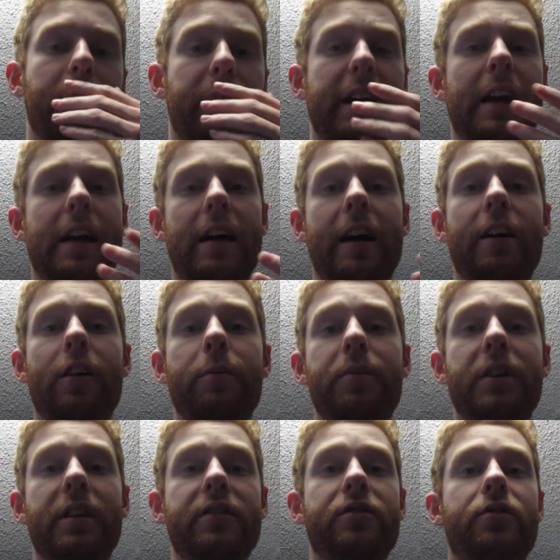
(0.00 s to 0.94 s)
yeah, I
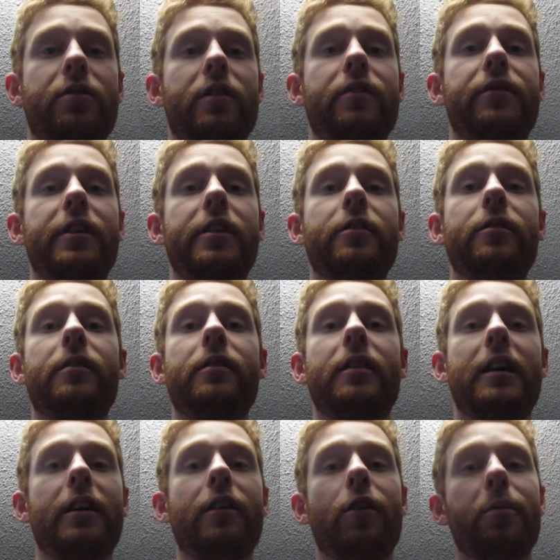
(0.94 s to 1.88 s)
hope you guys enjoy the video.
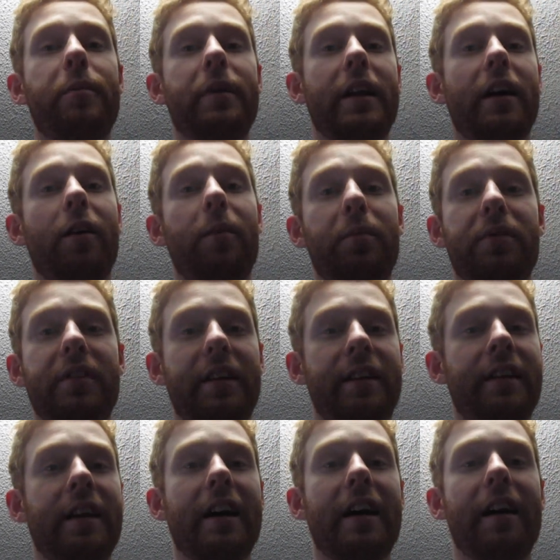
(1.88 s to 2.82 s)
I hope it helps
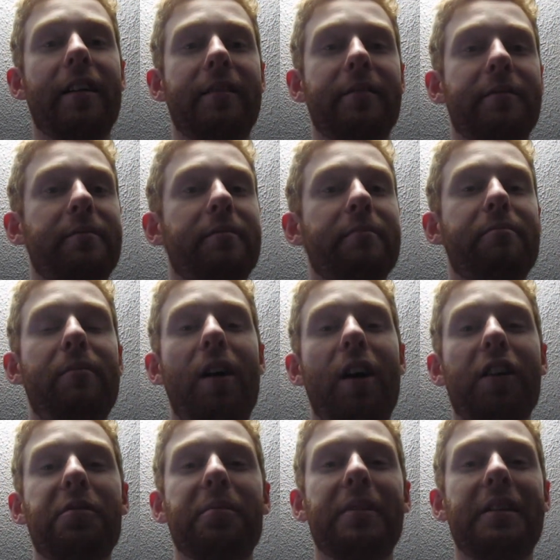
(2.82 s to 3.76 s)
and
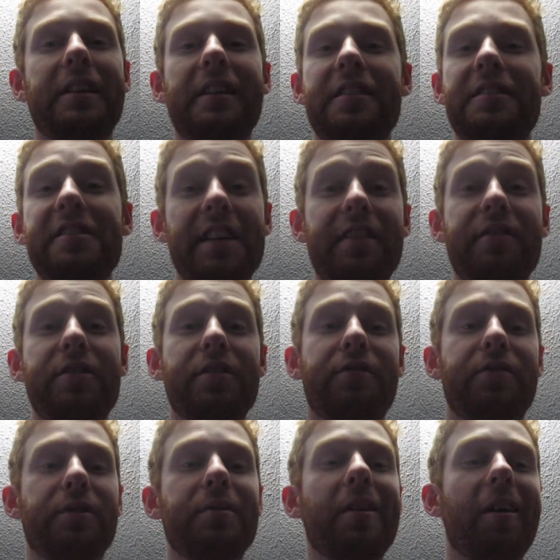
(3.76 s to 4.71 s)
possibly saves you a
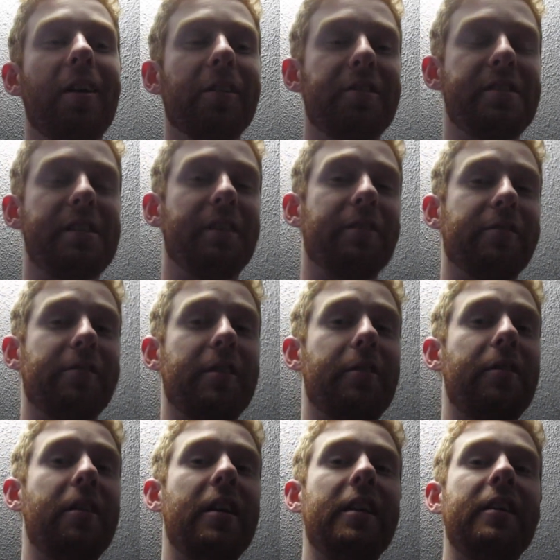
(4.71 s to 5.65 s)
few dollars down the
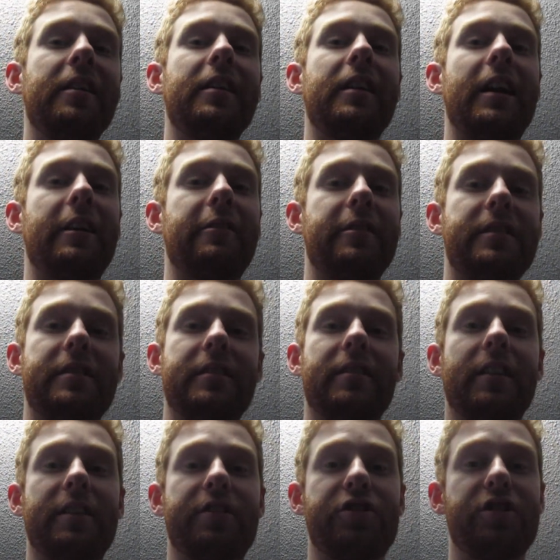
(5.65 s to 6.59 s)
road. Anyways,
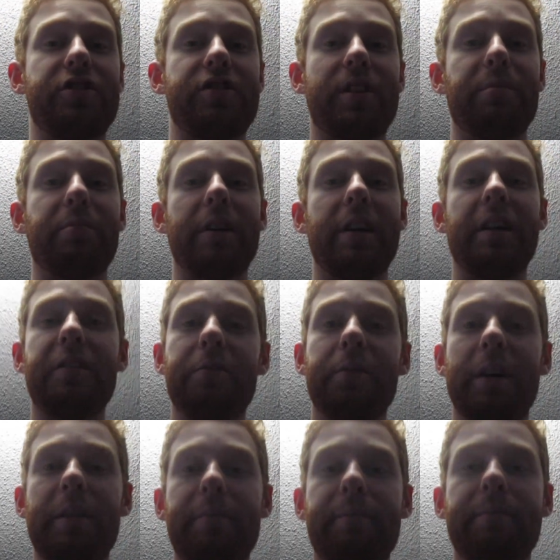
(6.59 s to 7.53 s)
let's just jump right
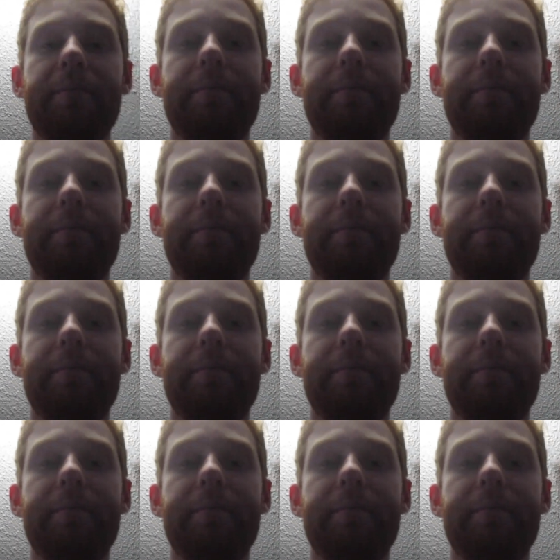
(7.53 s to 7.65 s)
into it.